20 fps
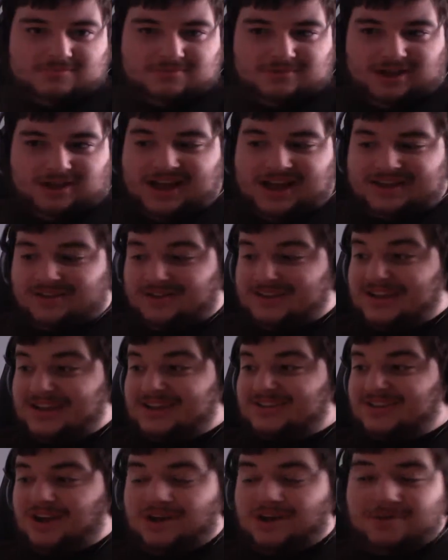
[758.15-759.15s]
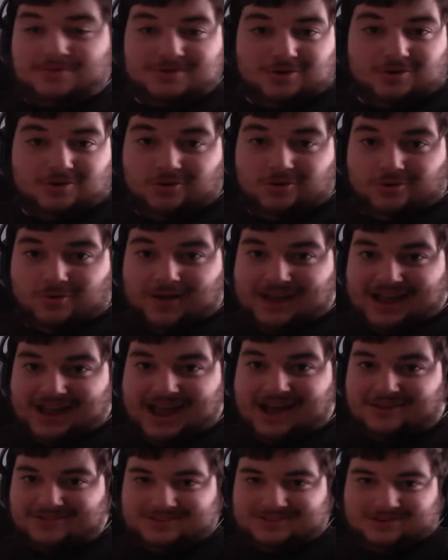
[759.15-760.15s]
I can't actually open it all the way
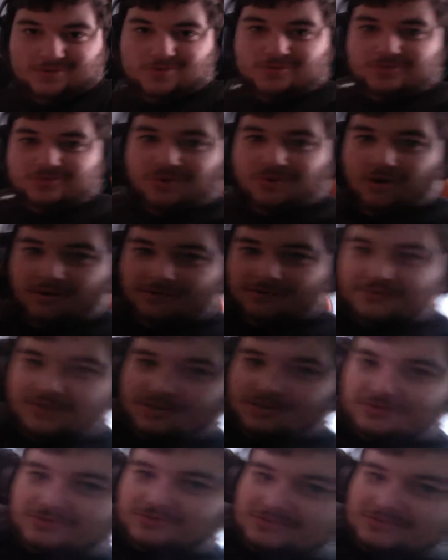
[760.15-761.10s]
out because it will not fit on